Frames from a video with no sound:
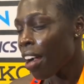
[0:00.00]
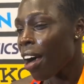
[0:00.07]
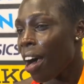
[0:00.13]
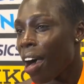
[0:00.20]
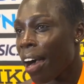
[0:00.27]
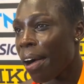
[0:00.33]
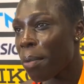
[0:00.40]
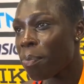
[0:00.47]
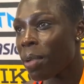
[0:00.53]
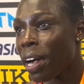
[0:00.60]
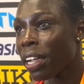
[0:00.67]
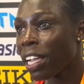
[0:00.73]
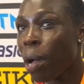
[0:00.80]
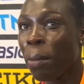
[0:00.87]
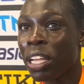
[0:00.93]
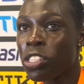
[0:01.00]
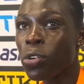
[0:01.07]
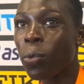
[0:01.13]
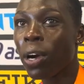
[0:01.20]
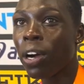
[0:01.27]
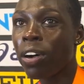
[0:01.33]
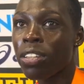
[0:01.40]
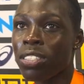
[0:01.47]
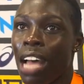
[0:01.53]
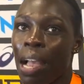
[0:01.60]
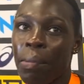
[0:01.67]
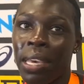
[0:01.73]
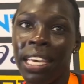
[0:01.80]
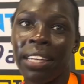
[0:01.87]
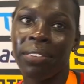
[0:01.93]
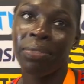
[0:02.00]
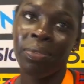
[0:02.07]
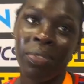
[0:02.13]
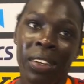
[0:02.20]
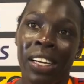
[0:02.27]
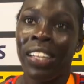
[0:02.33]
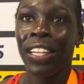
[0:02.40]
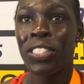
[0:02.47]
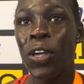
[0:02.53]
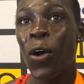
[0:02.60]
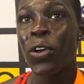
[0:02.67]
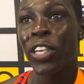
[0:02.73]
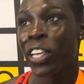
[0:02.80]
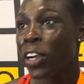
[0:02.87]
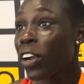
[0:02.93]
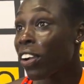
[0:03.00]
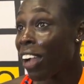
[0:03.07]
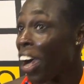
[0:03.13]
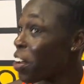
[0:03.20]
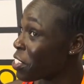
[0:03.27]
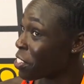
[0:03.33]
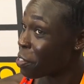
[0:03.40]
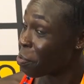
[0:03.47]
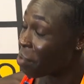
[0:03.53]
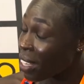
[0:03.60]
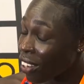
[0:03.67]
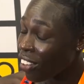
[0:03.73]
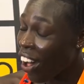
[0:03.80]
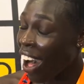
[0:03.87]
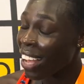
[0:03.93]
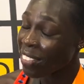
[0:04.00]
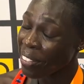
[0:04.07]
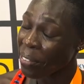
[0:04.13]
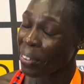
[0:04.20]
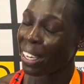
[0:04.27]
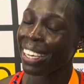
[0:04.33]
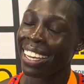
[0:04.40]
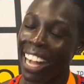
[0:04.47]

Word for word: Uh, but coming into Worlds, I mean, this whole year has been a lot for me.